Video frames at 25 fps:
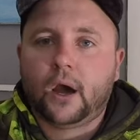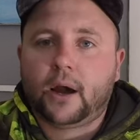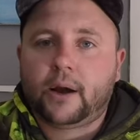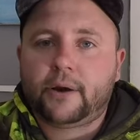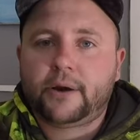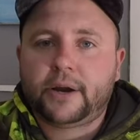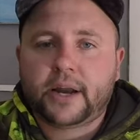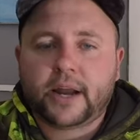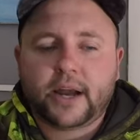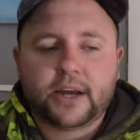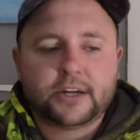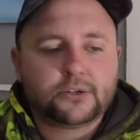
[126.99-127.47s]
All
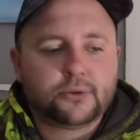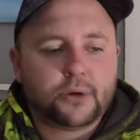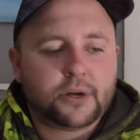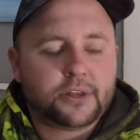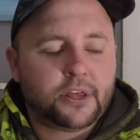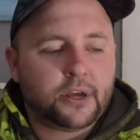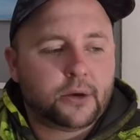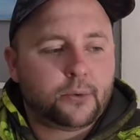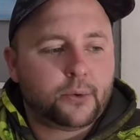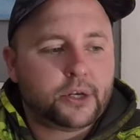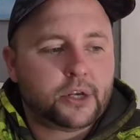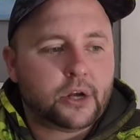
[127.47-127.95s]
right, guys, so I
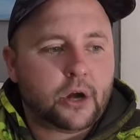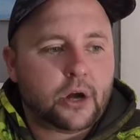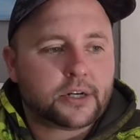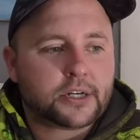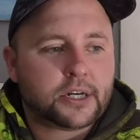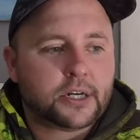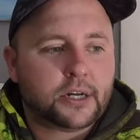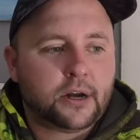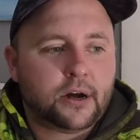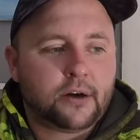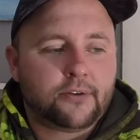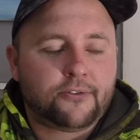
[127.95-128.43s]
think we
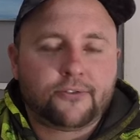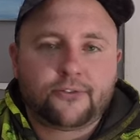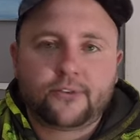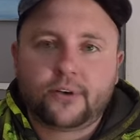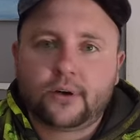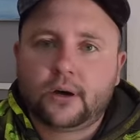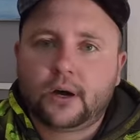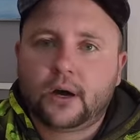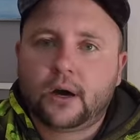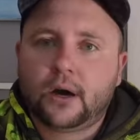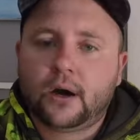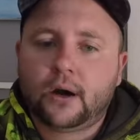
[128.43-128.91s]
talked
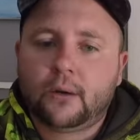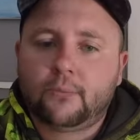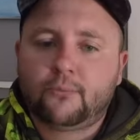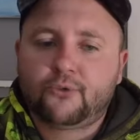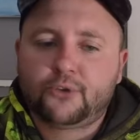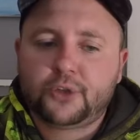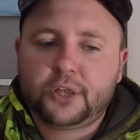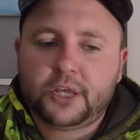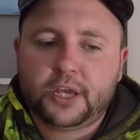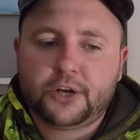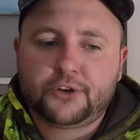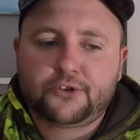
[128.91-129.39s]
enough um,
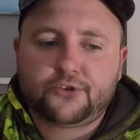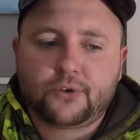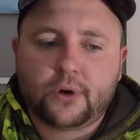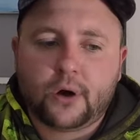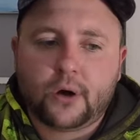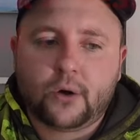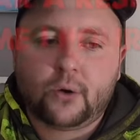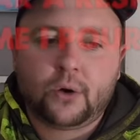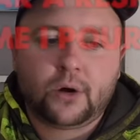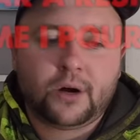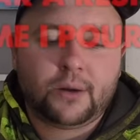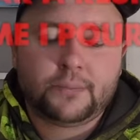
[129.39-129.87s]
for the
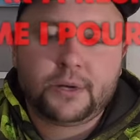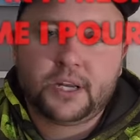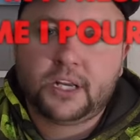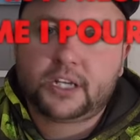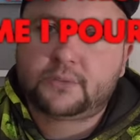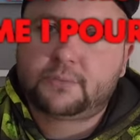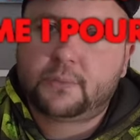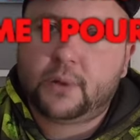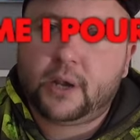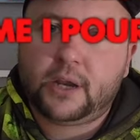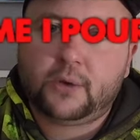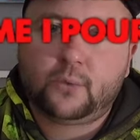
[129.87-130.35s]
intro. I'm going to
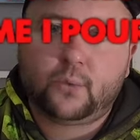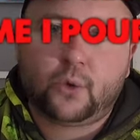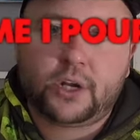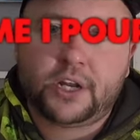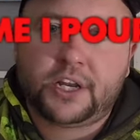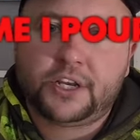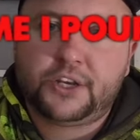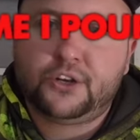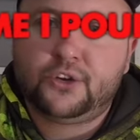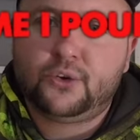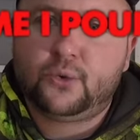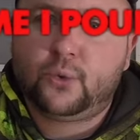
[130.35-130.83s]
explain what
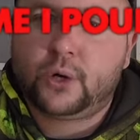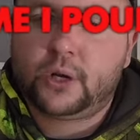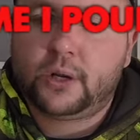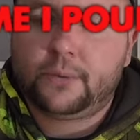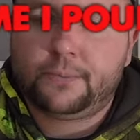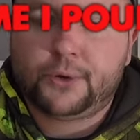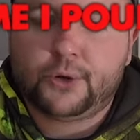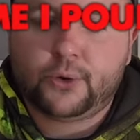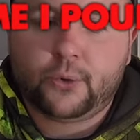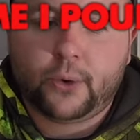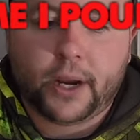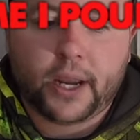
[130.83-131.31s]
I do when
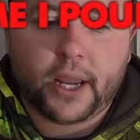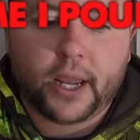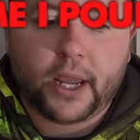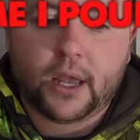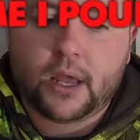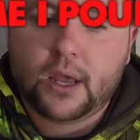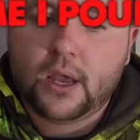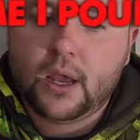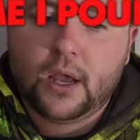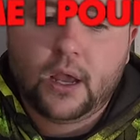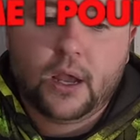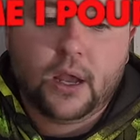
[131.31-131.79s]
I'm doing it.